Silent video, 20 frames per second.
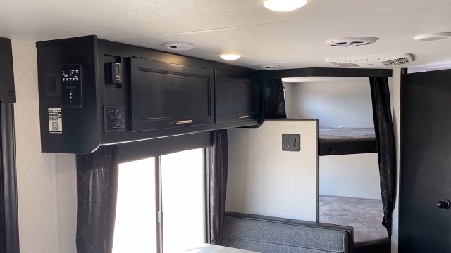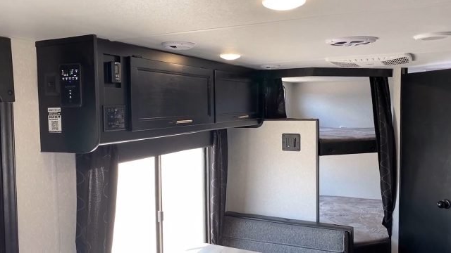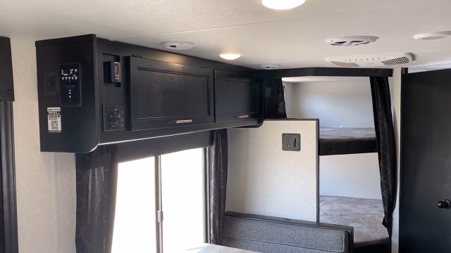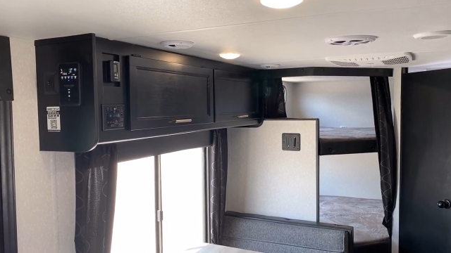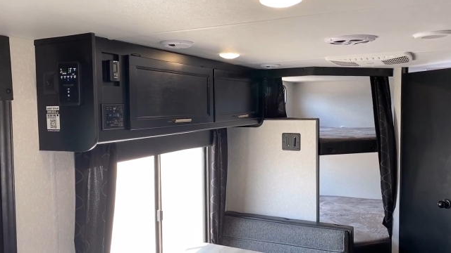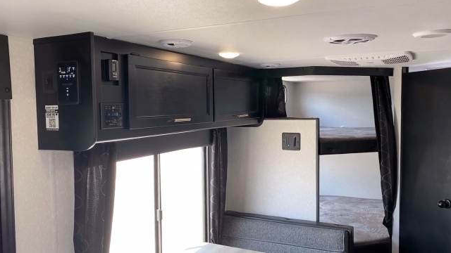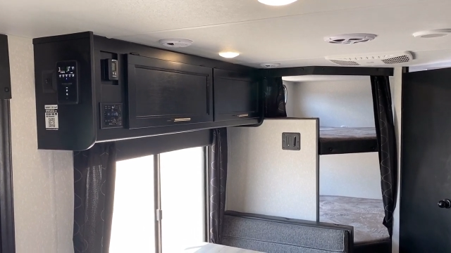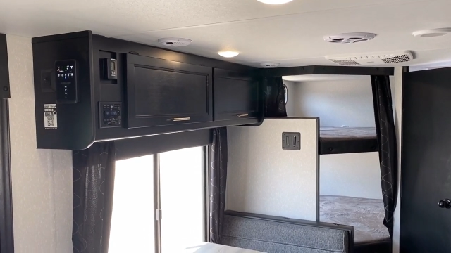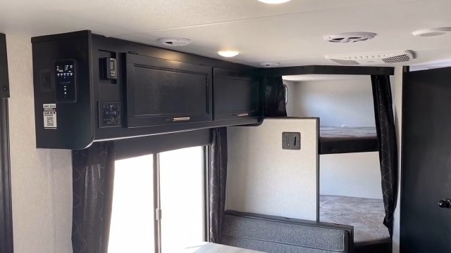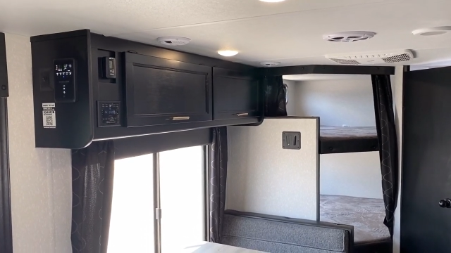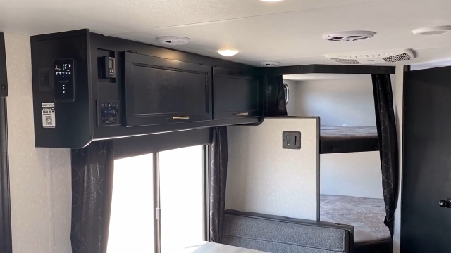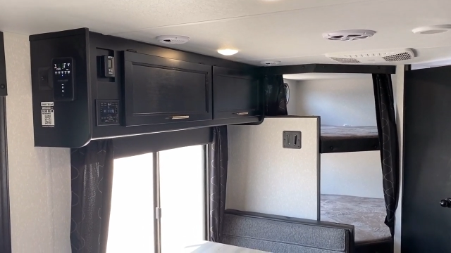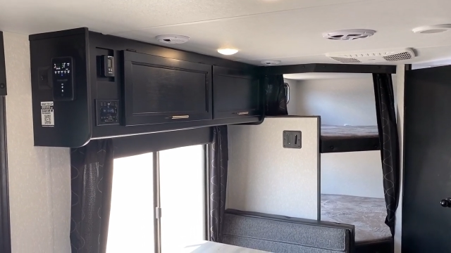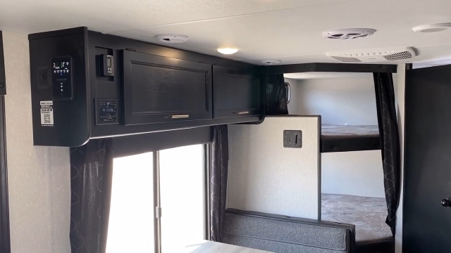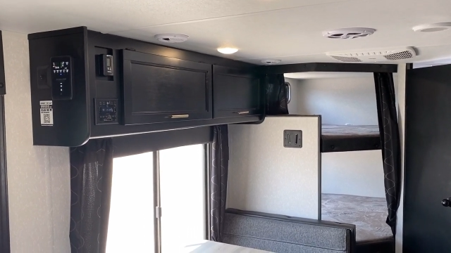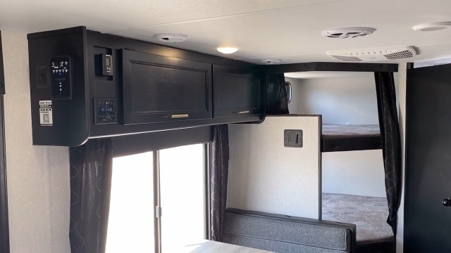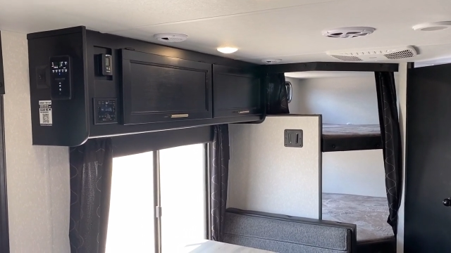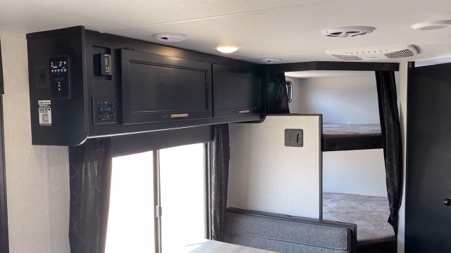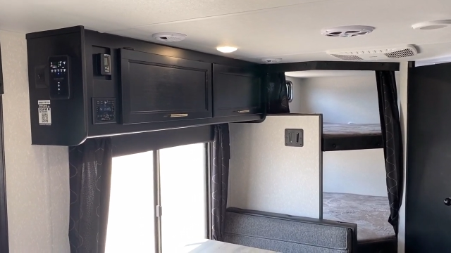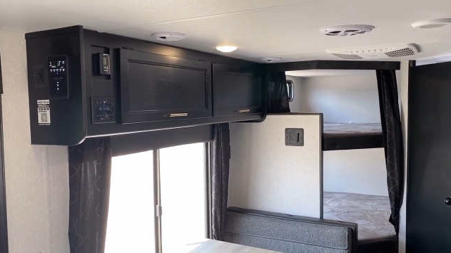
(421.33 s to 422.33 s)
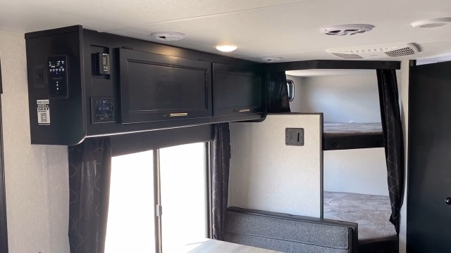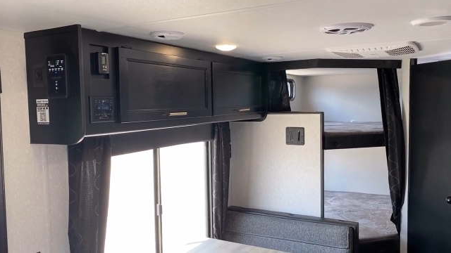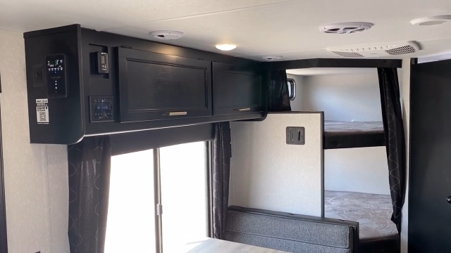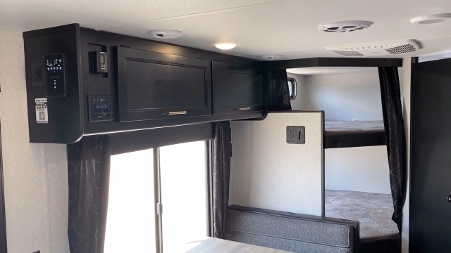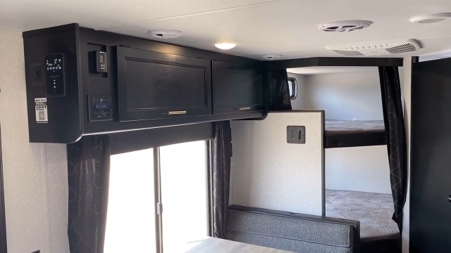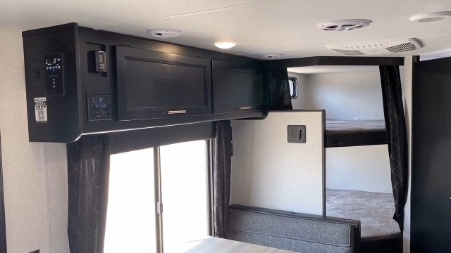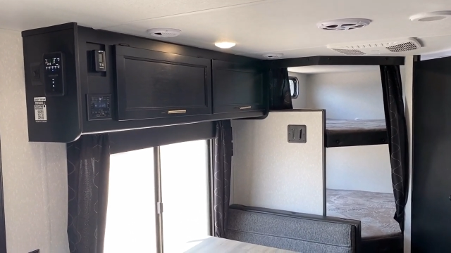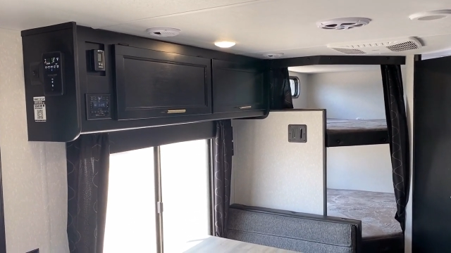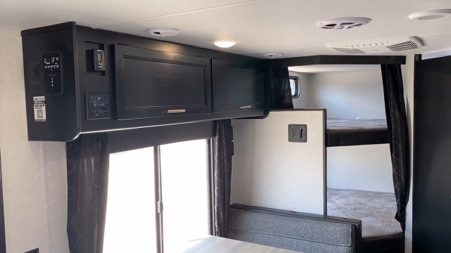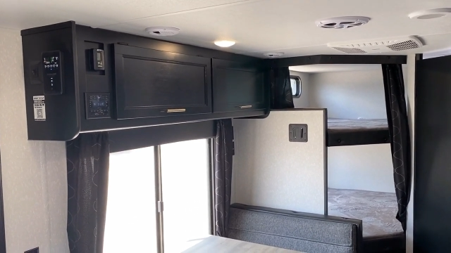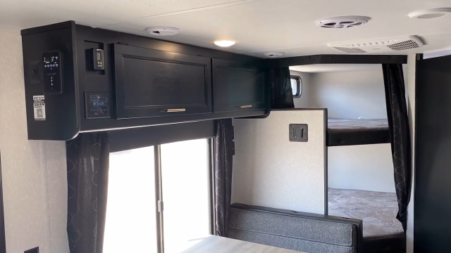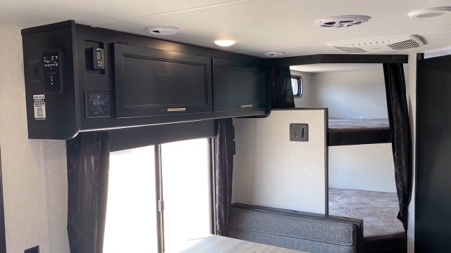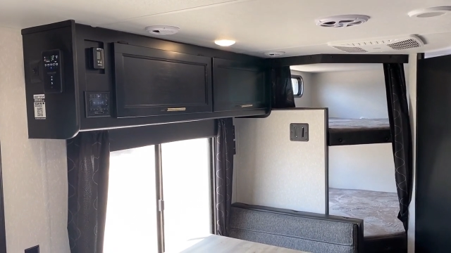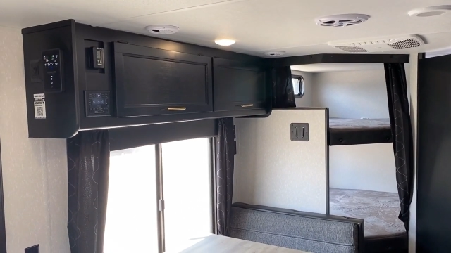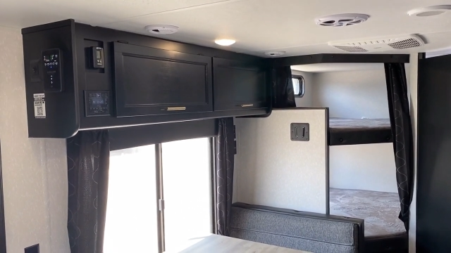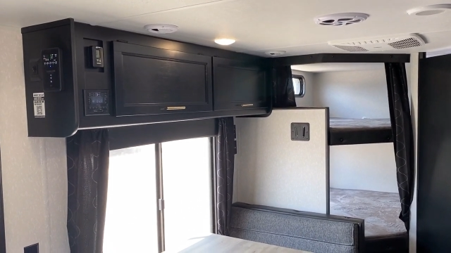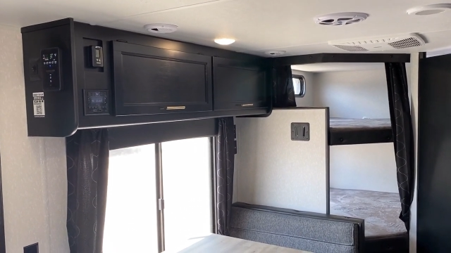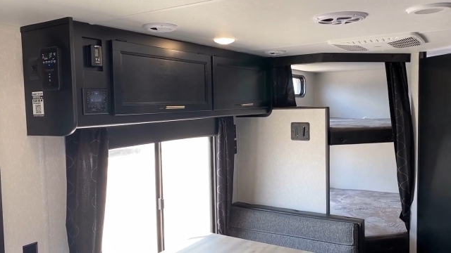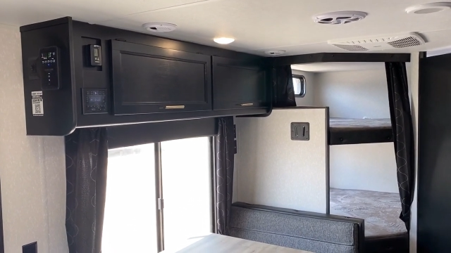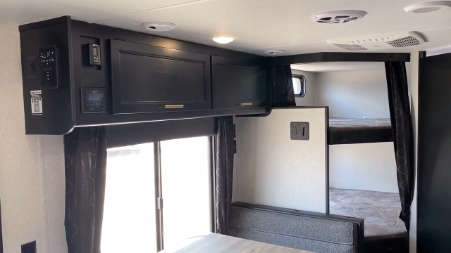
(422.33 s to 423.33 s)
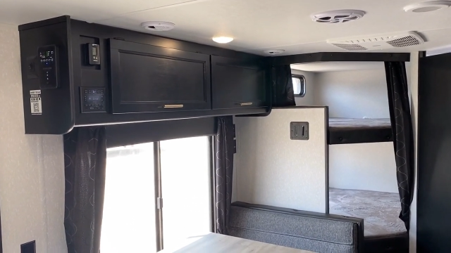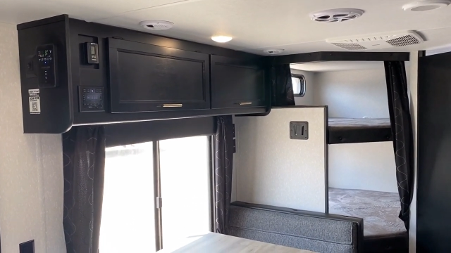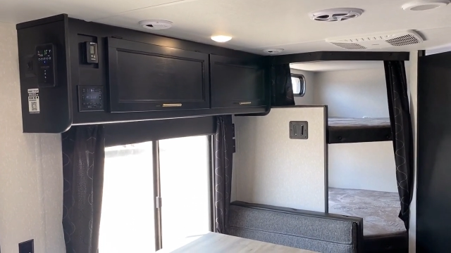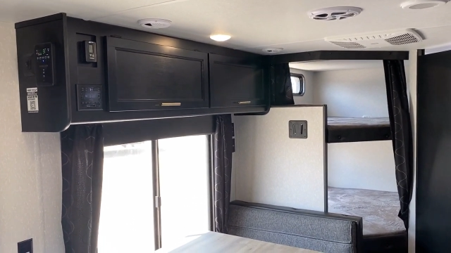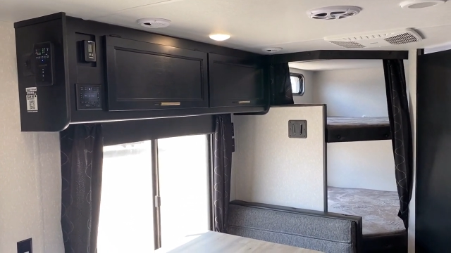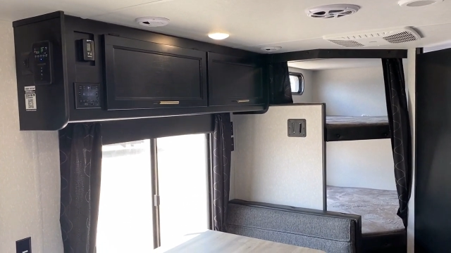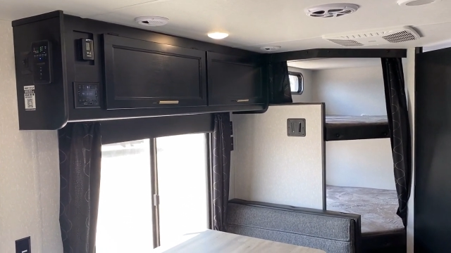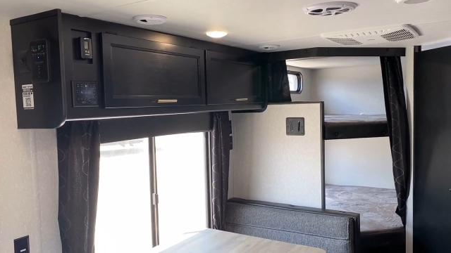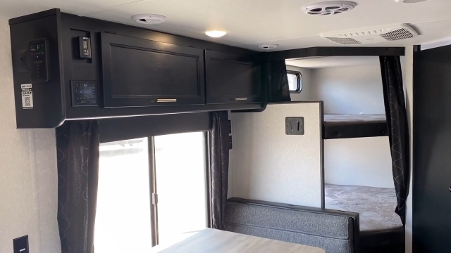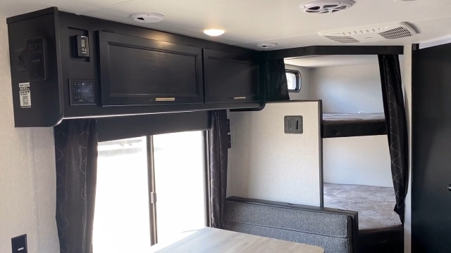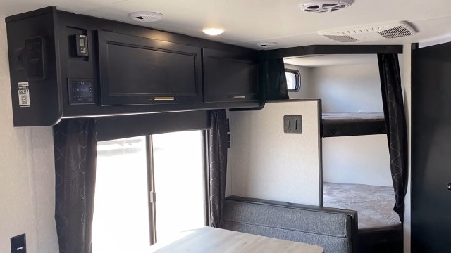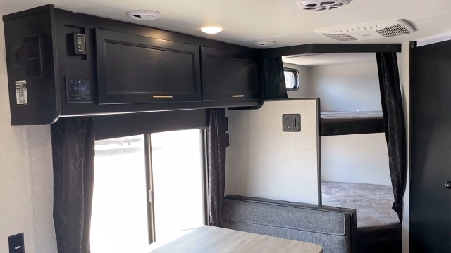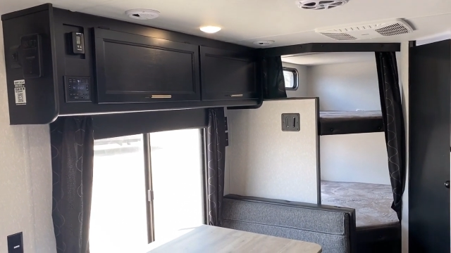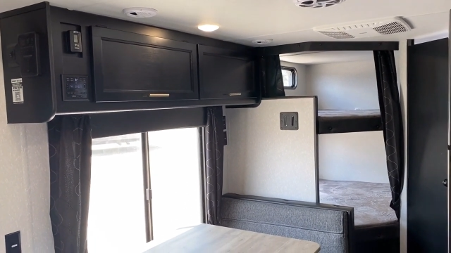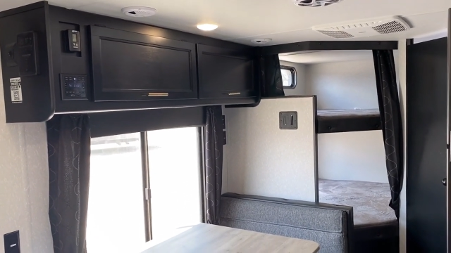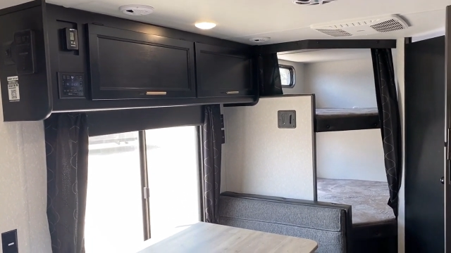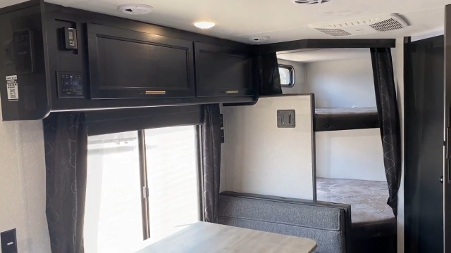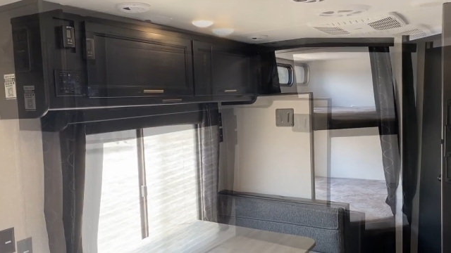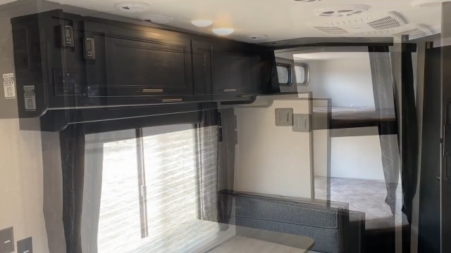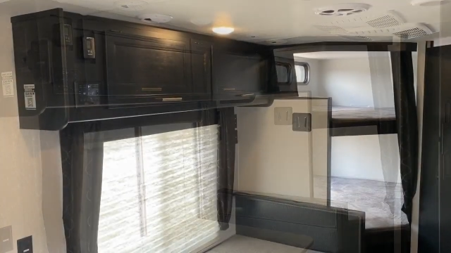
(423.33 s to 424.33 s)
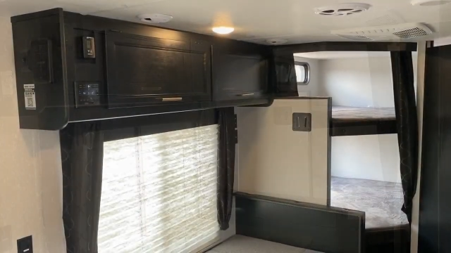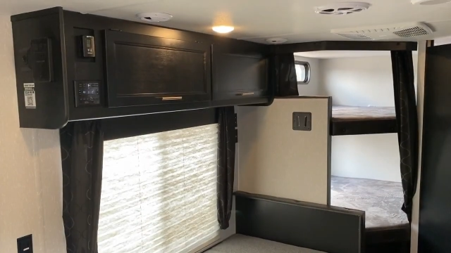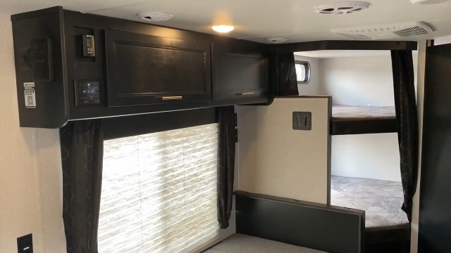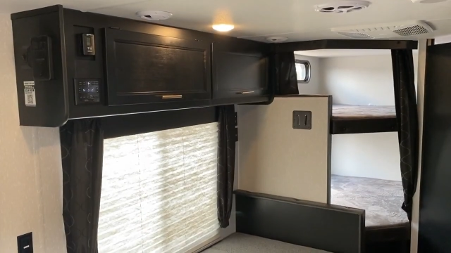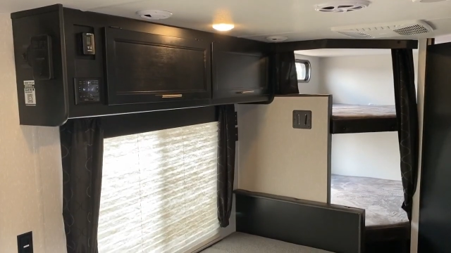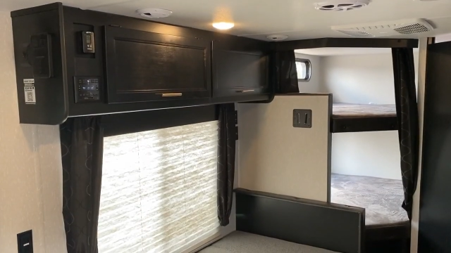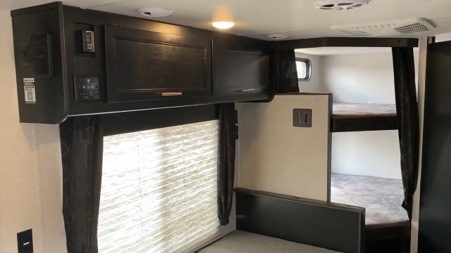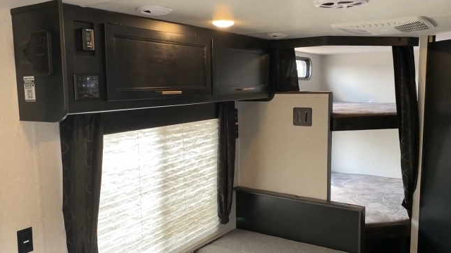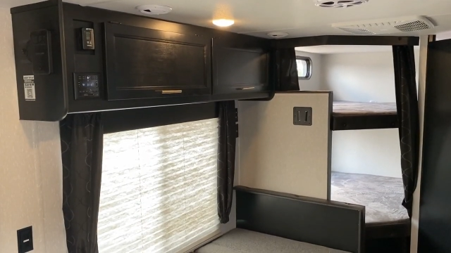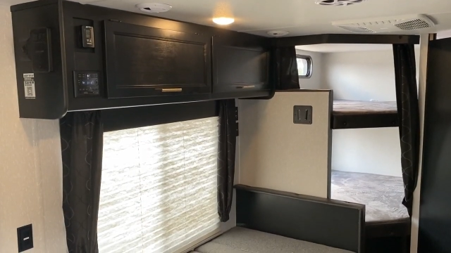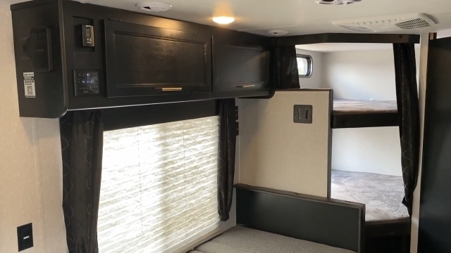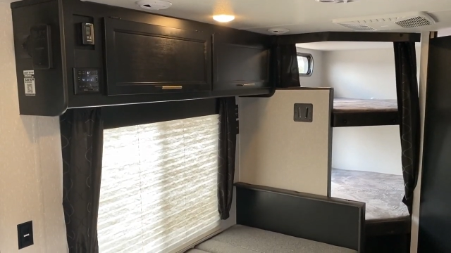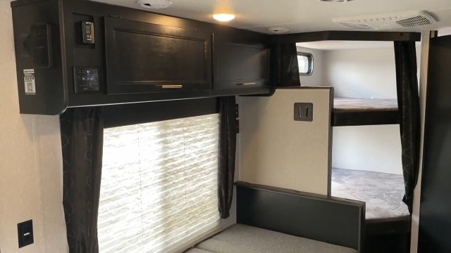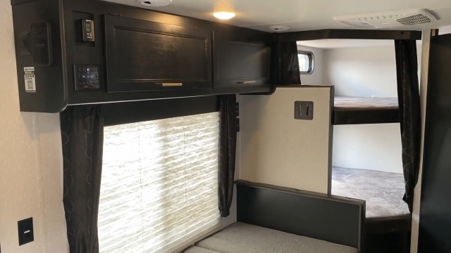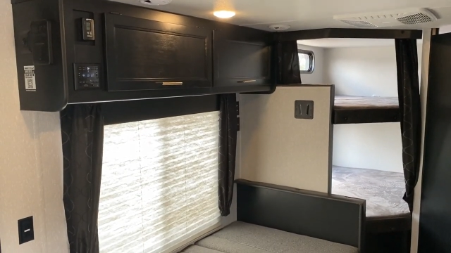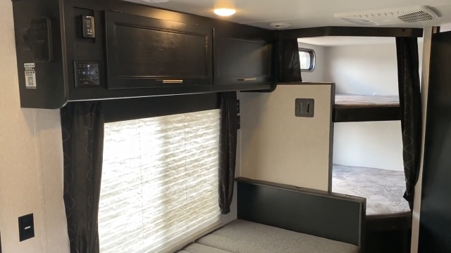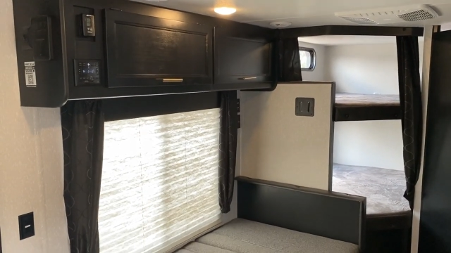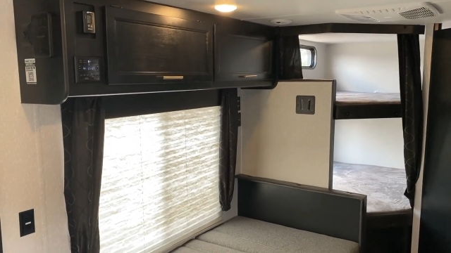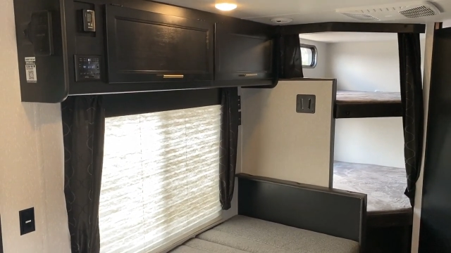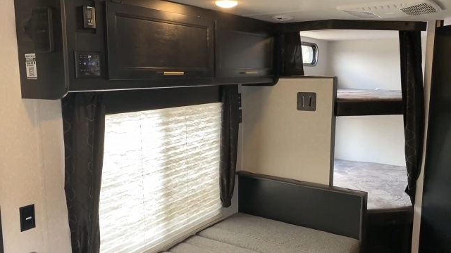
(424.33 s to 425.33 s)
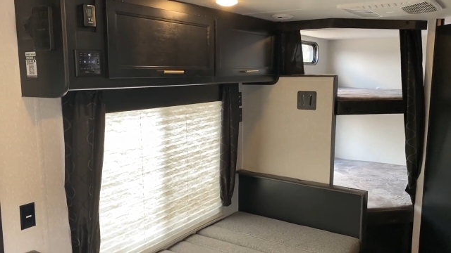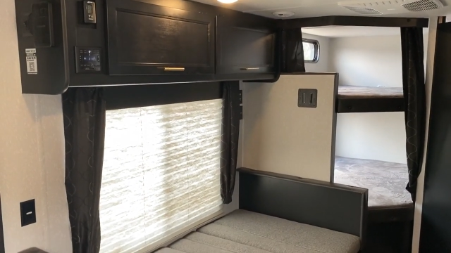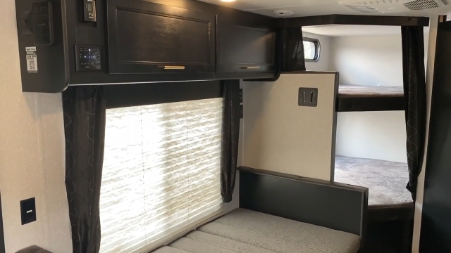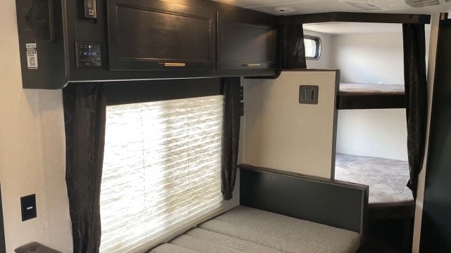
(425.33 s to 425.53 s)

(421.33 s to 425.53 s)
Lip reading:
(no speaker visible)